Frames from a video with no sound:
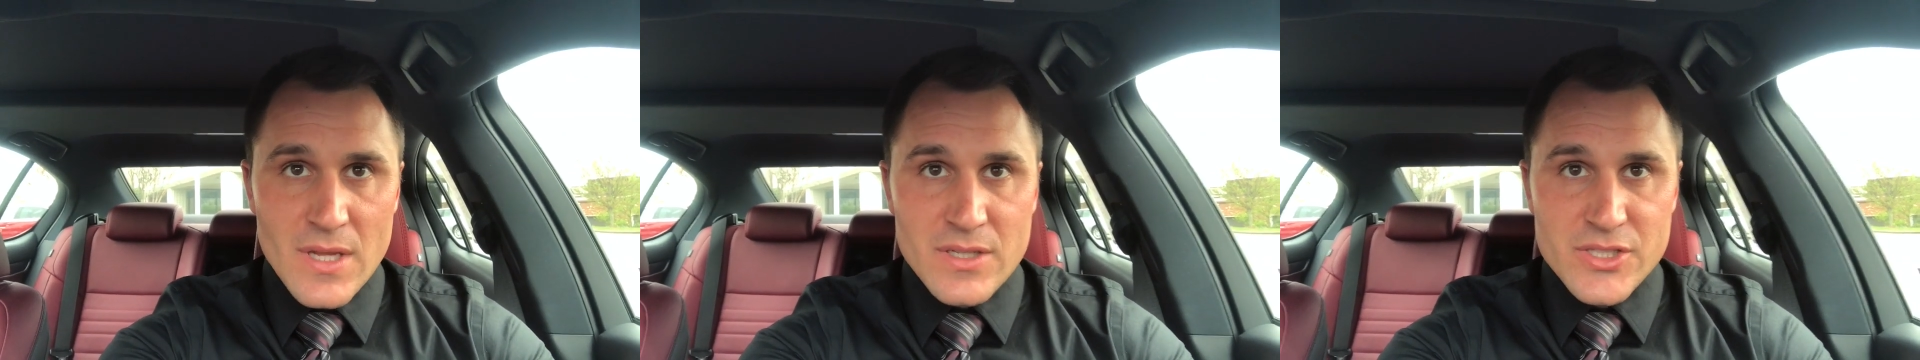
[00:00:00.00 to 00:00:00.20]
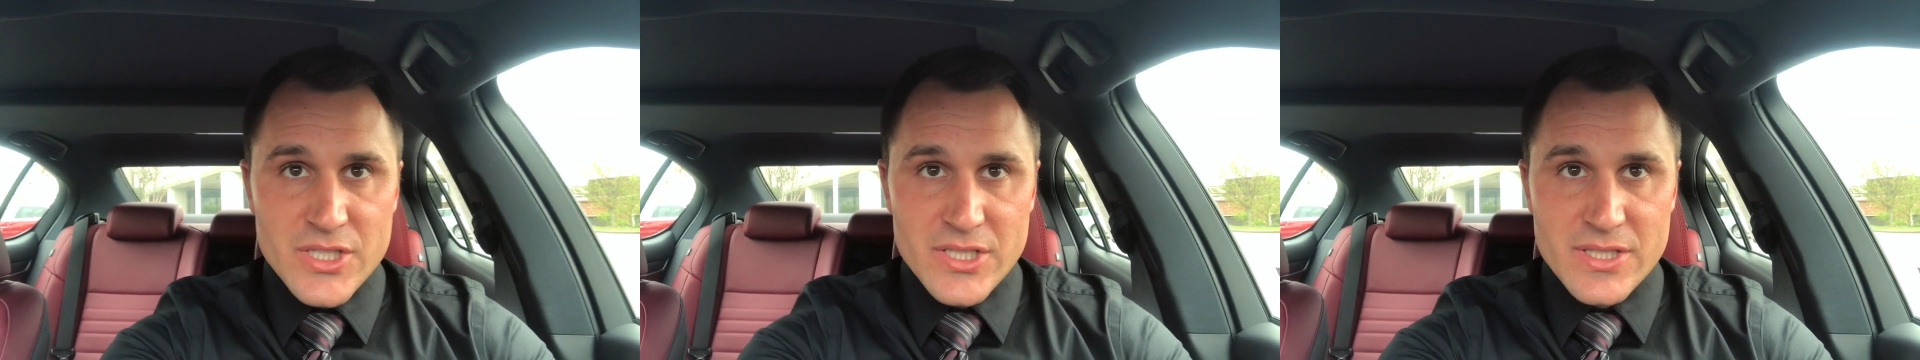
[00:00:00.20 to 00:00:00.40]

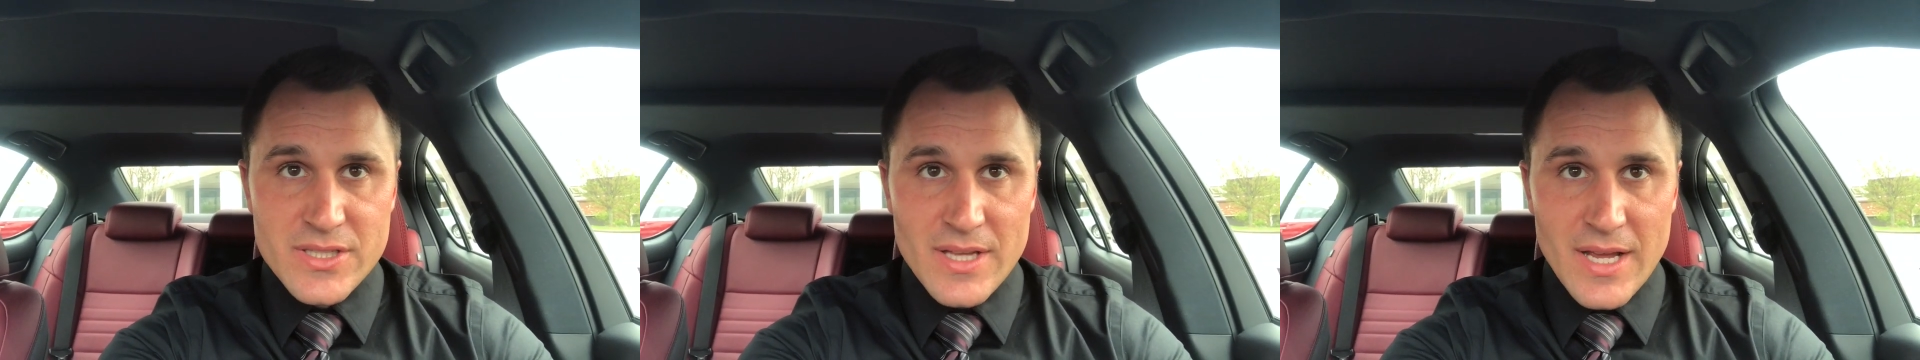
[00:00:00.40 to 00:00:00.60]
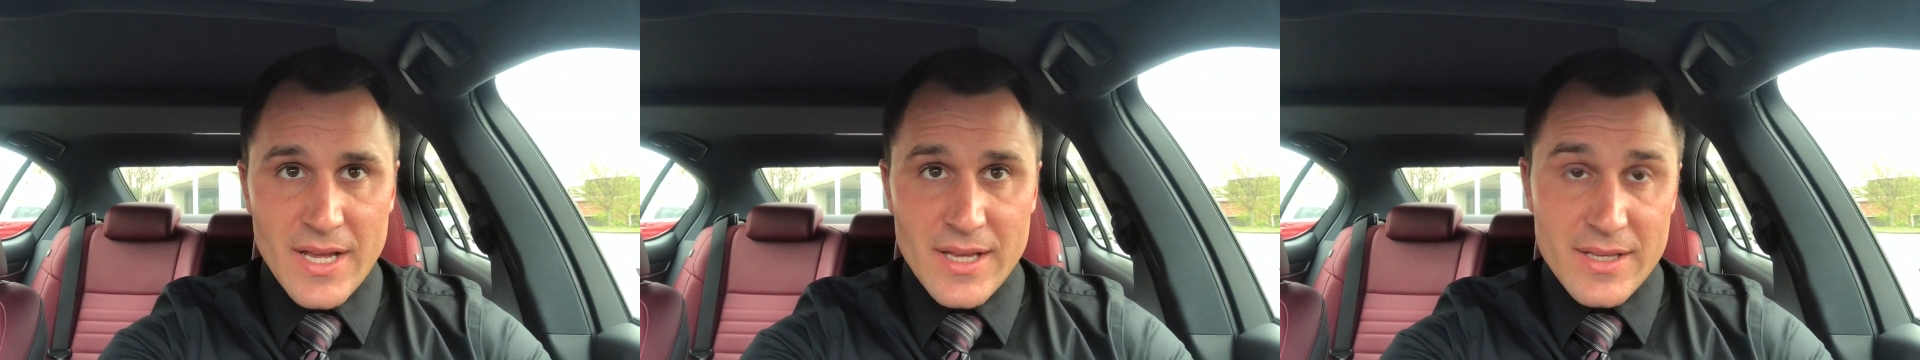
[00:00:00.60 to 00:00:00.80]
she's
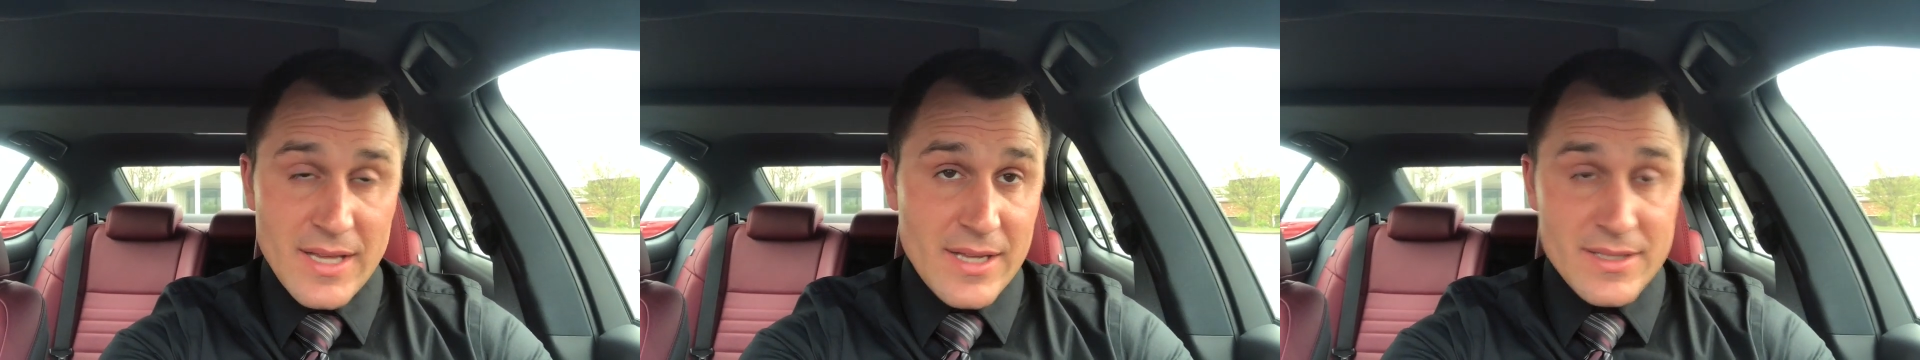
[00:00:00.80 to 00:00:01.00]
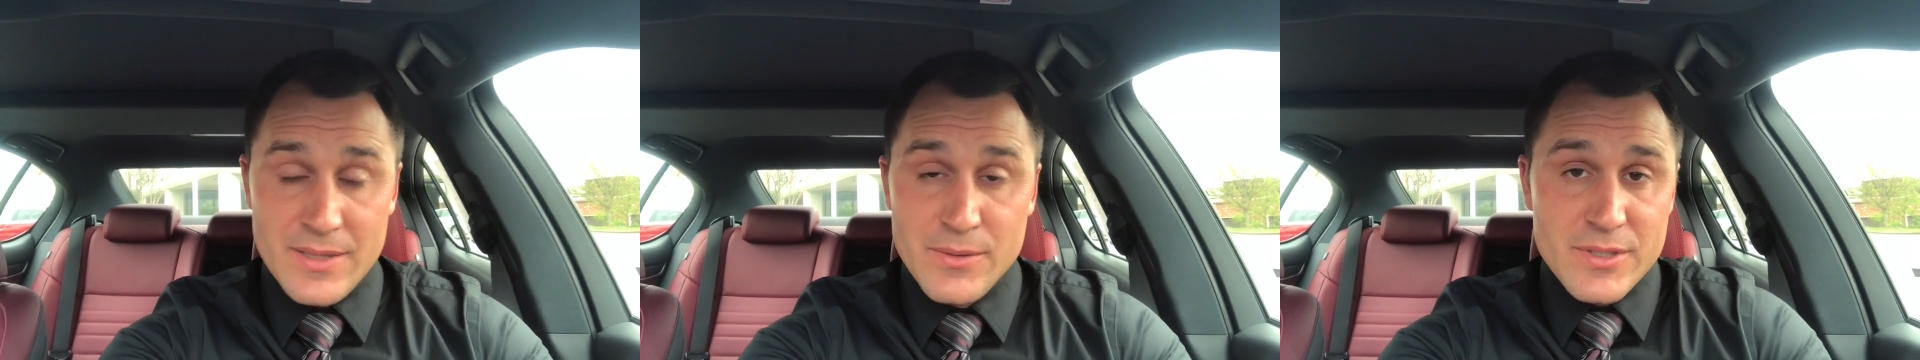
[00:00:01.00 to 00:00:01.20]
uh,
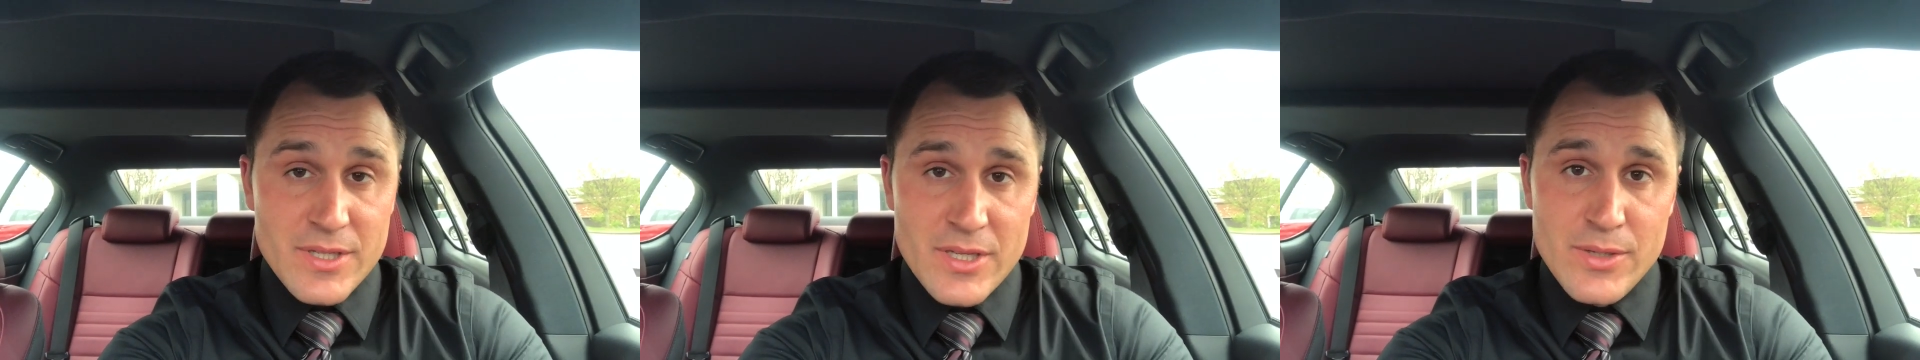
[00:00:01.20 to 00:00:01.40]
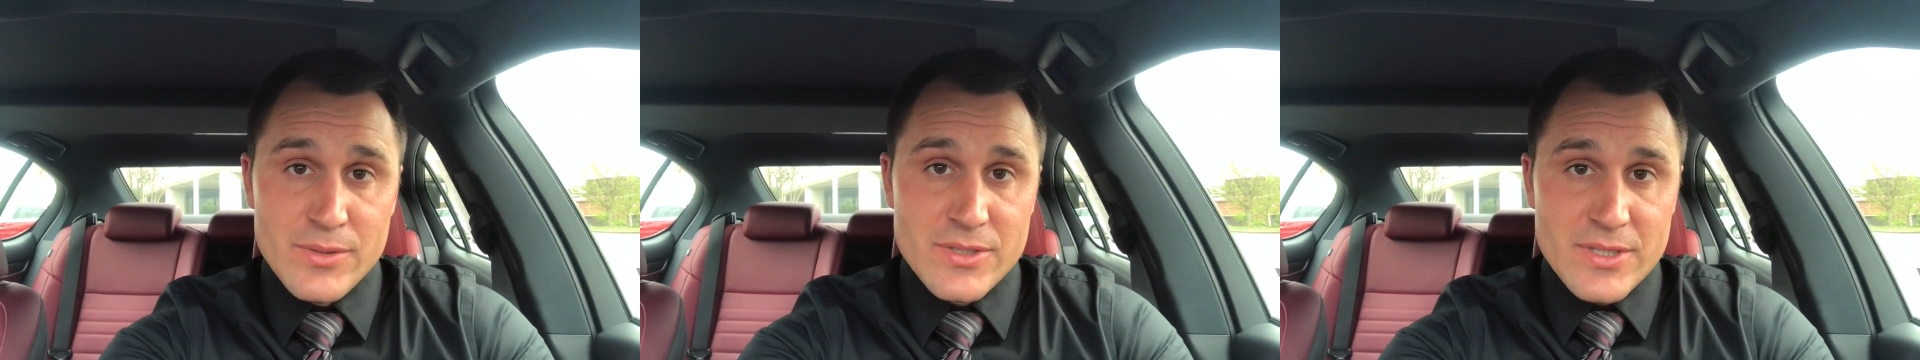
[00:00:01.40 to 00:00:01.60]
uh, it was a
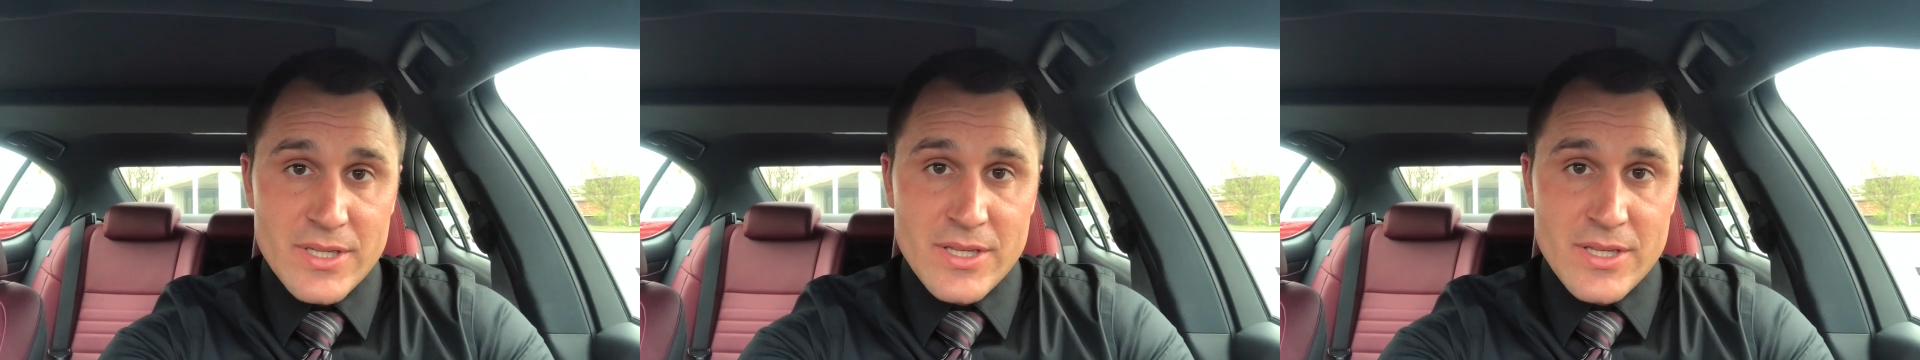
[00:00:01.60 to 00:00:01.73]
huge